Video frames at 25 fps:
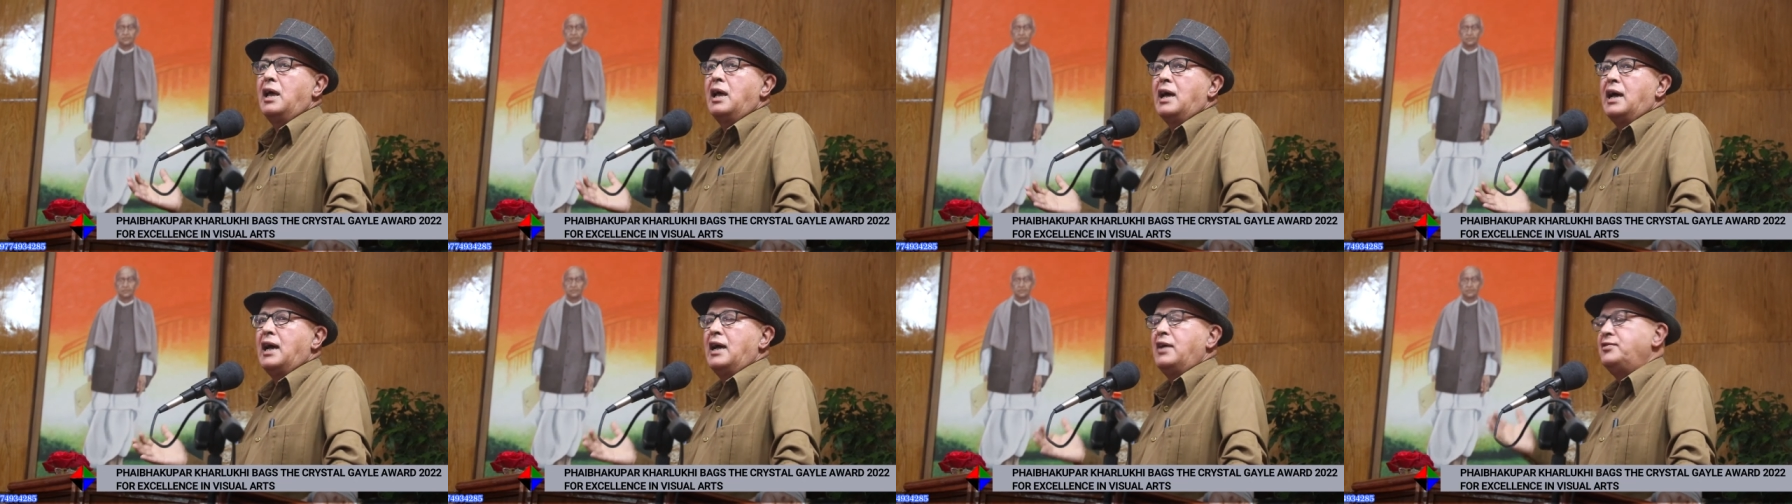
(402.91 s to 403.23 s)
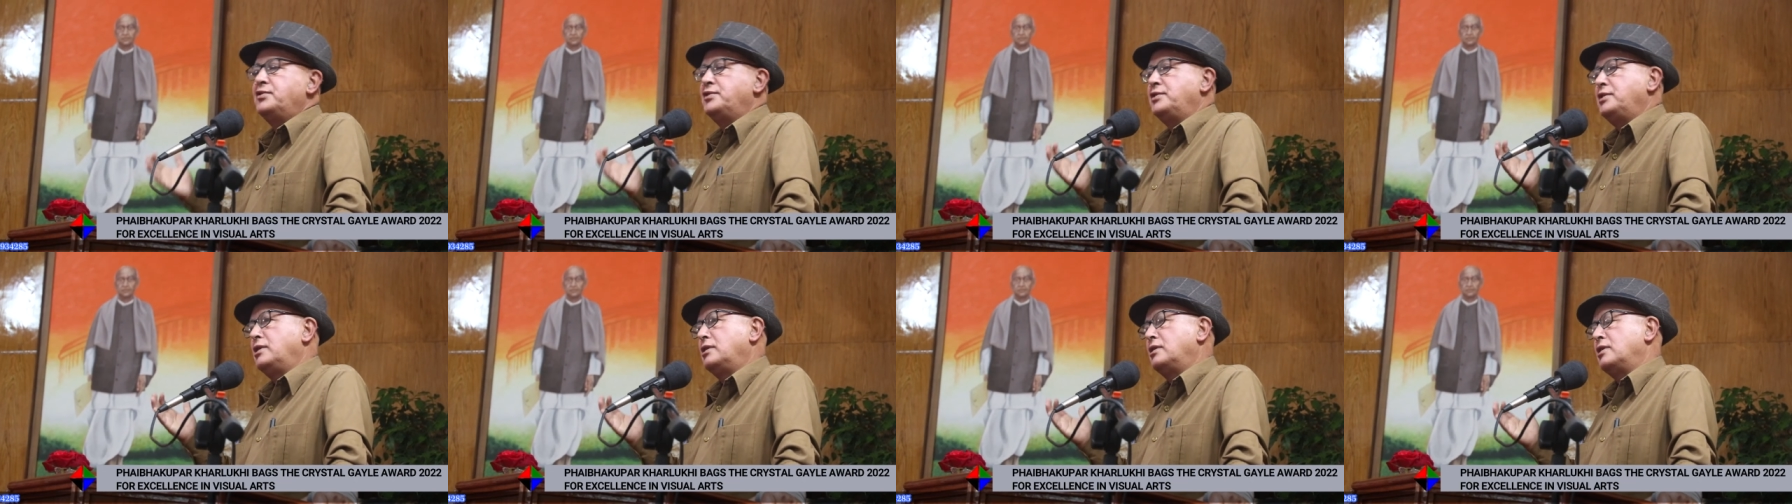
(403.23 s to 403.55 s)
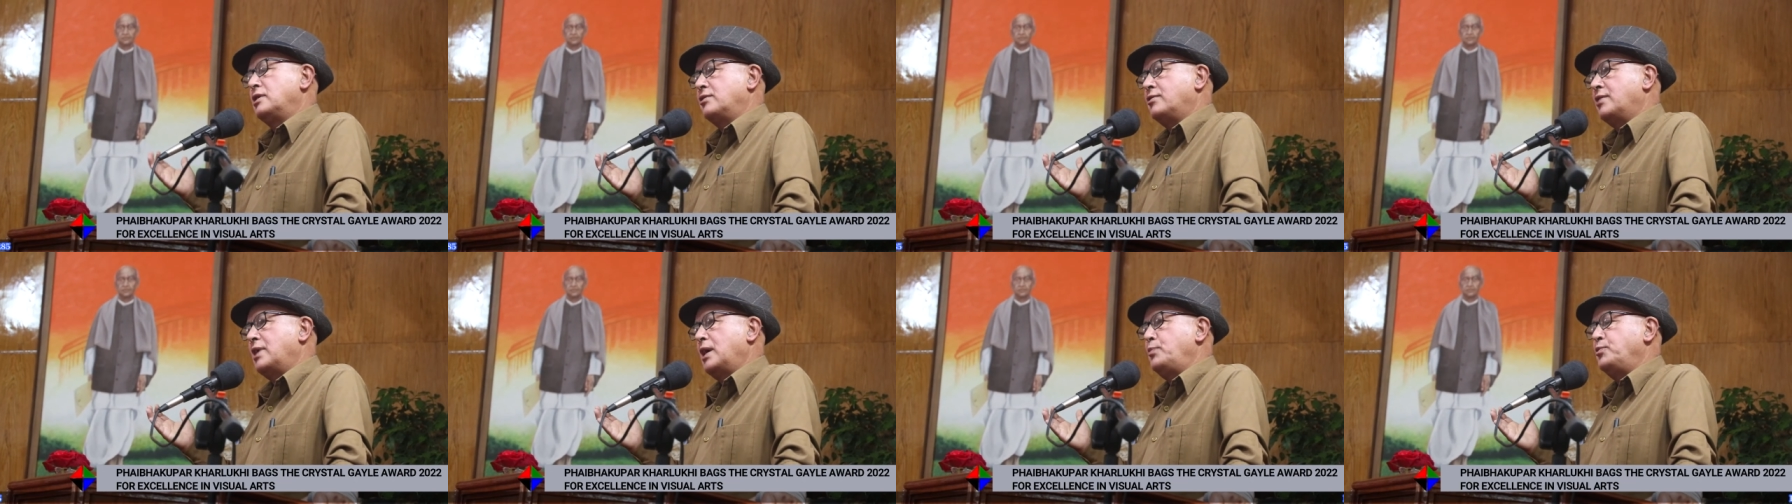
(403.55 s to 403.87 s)
I've seen
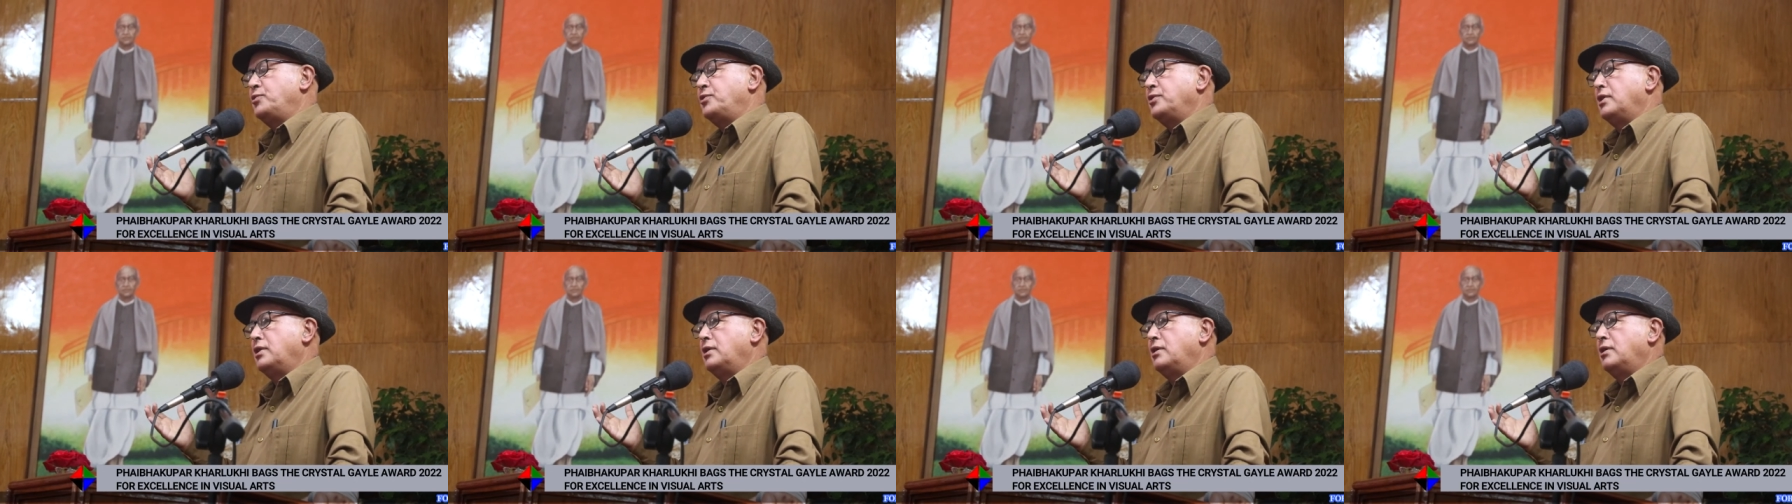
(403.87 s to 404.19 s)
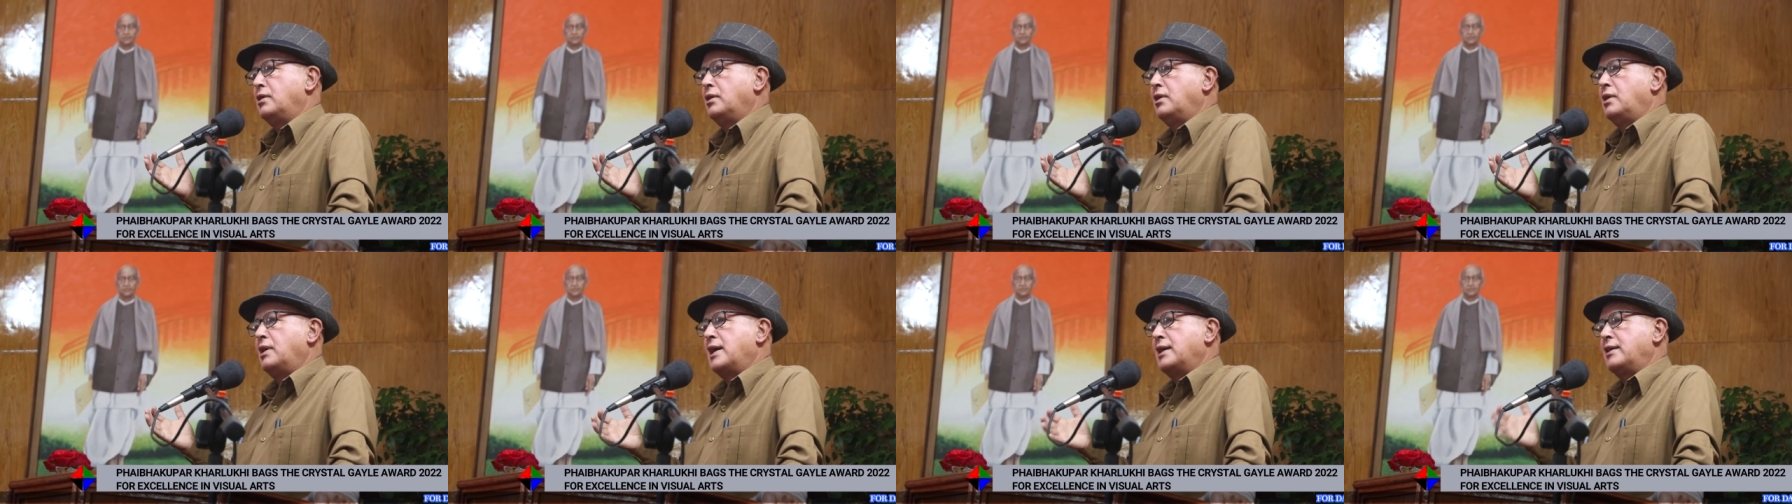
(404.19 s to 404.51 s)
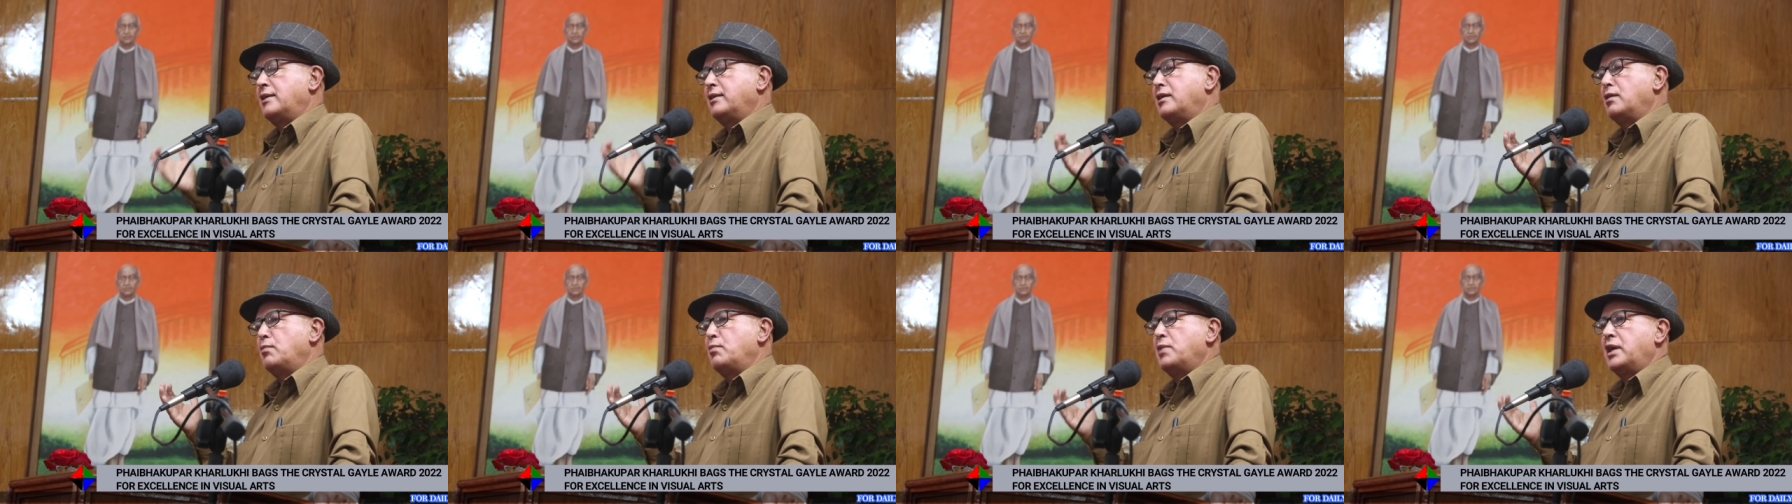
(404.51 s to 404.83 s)
the tribes in
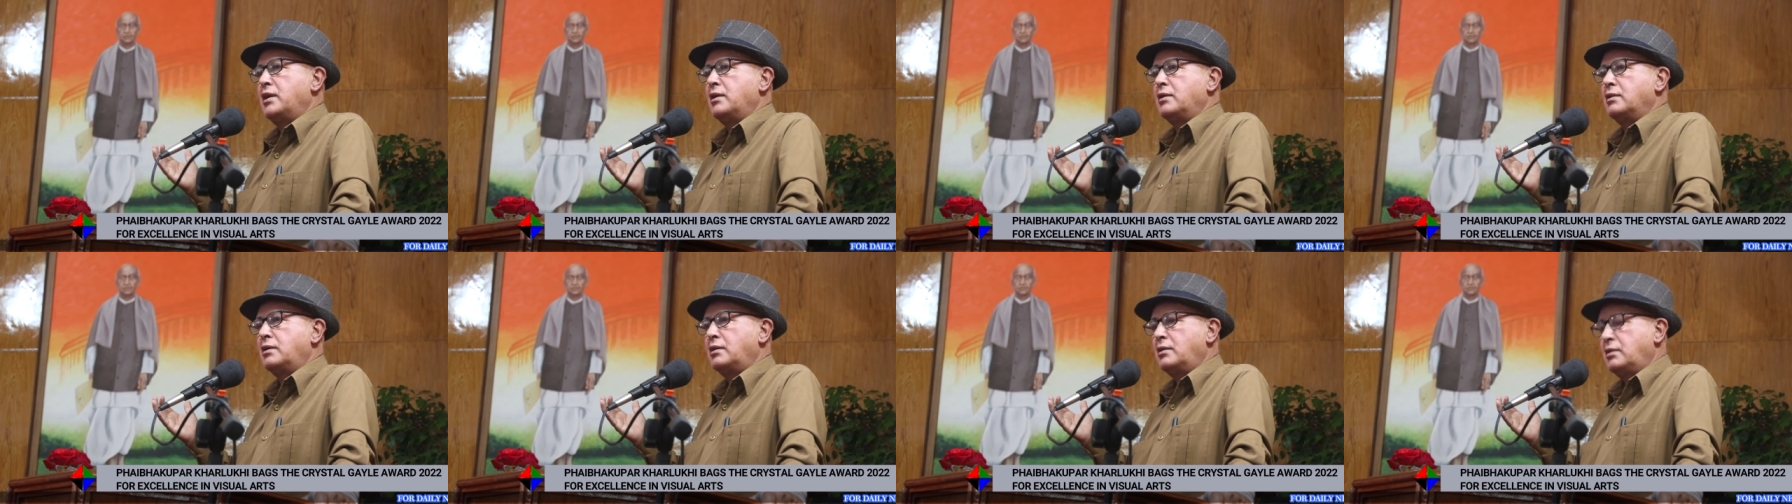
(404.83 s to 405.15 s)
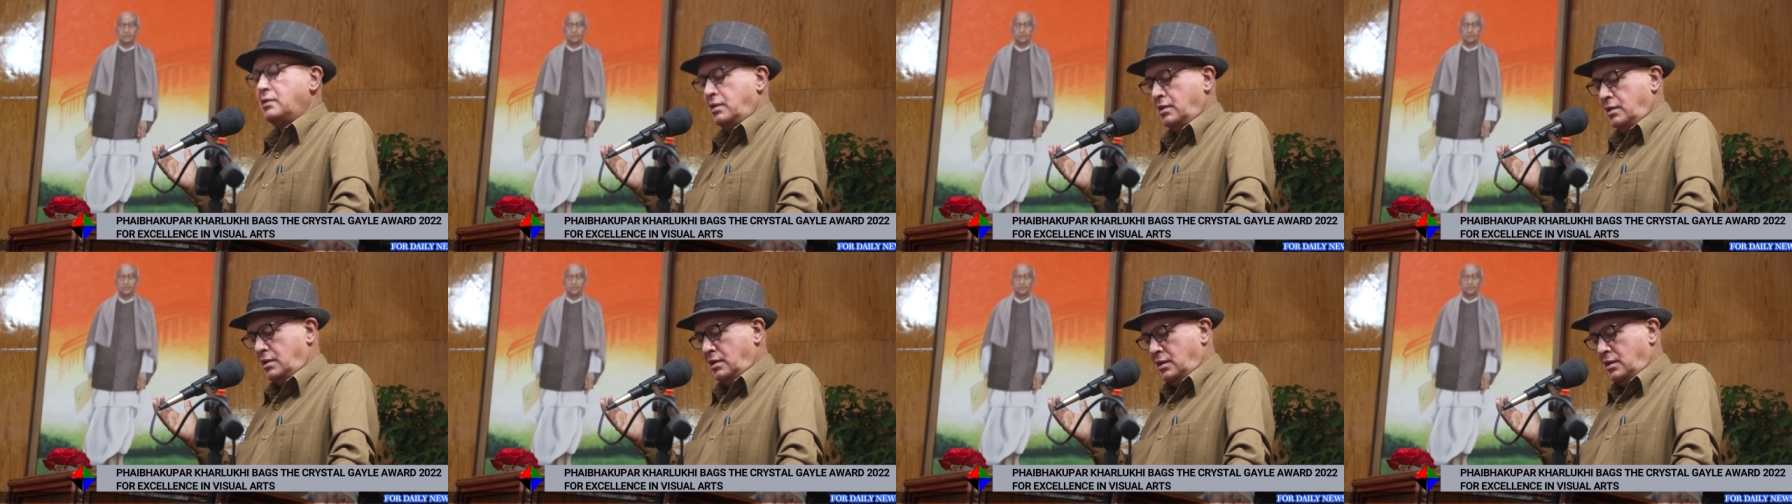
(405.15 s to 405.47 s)
Latin America,